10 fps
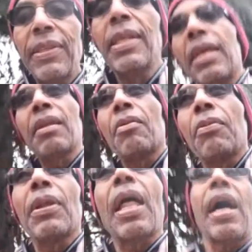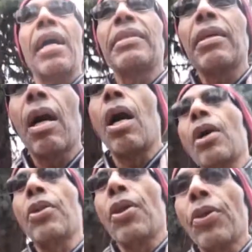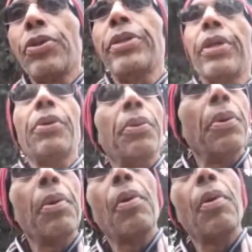intent relies on you,